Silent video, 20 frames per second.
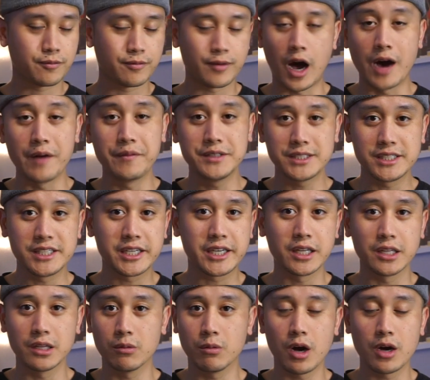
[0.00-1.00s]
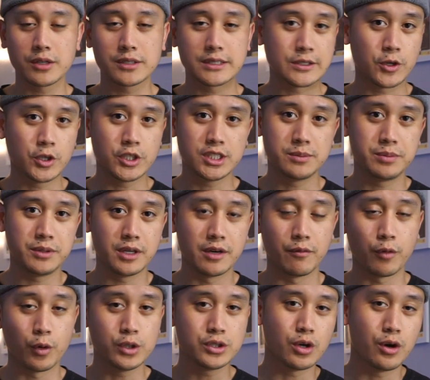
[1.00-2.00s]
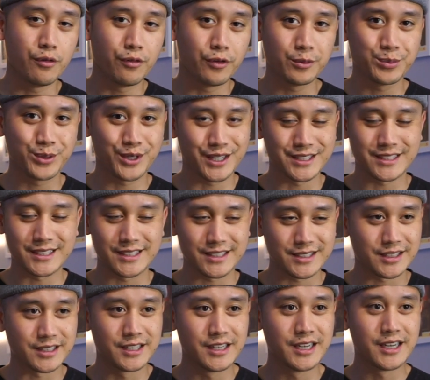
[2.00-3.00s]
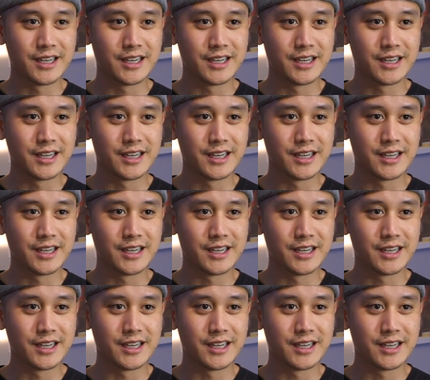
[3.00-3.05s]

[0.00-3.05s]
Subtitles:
Obviously, Kilowog is going to be a voiceover because he's a